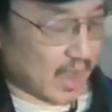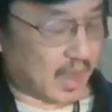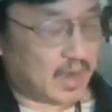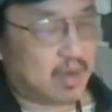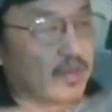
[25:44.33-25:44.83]

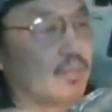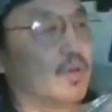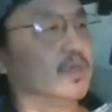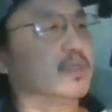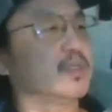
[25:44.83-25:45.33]
In other
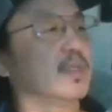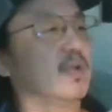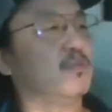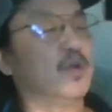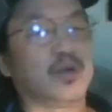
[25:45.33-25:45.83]
words,
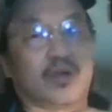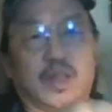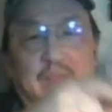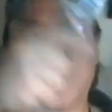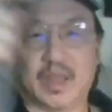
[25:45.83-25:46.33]
I'm
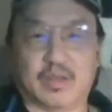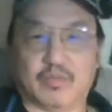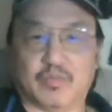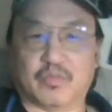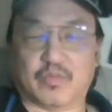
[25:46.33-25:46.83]
wondering
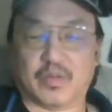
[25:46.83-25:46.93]
if